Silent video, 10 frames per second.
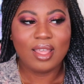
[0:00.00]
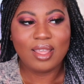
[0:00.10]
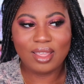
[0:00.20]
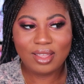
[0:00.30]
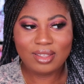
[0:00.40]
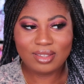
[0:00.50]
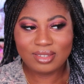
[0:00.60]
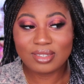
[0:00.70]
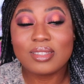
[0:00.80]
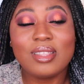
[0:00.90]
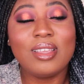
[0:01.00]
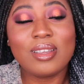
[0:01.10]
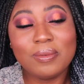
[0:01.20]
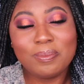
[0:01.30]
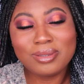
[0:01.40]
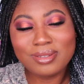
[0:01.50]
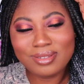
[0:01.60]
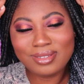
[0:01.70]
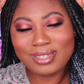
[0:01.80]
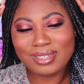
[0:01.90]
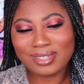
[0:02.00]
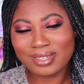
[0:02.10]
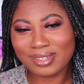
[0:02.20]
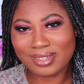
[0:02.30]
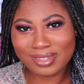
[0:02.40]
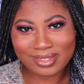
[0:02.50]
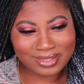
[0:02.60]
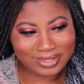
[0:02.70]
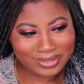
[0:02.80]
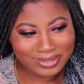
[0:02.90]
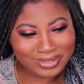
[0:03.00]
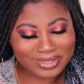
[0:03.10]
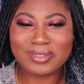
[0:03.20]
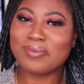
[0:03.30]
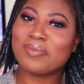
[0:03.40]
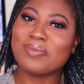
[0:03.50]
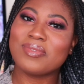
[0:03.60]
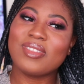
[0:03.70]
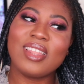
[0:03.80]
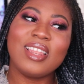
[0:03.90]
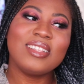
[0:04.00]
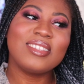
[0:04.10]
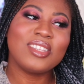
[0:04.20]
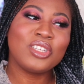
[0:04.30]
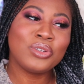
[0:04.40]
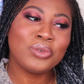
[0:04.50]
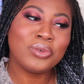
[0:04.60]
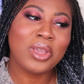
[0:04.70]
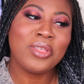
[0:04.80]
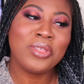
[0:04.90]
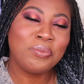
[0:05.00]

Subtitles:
Here is the completed look. Let's do the